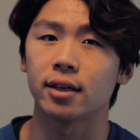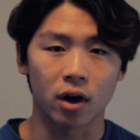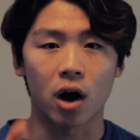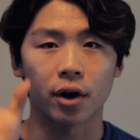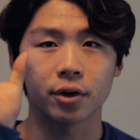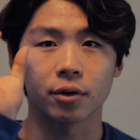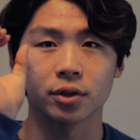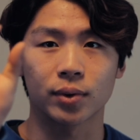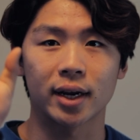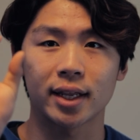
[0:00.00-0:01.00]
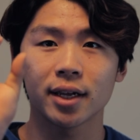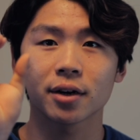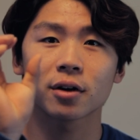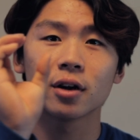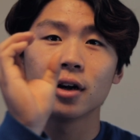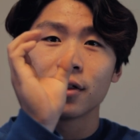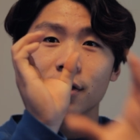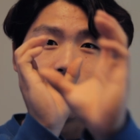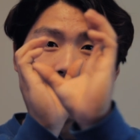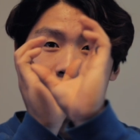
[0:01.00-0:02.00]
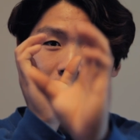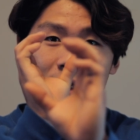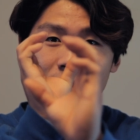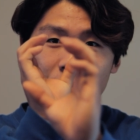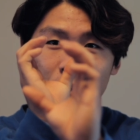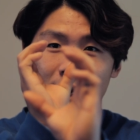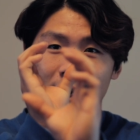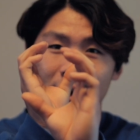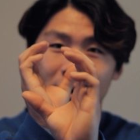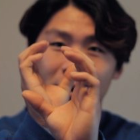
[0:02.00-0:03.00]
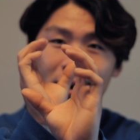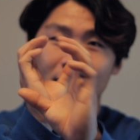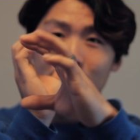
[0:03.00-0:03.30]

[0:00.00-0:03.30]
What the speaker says: The audio is right here, the lens is right here,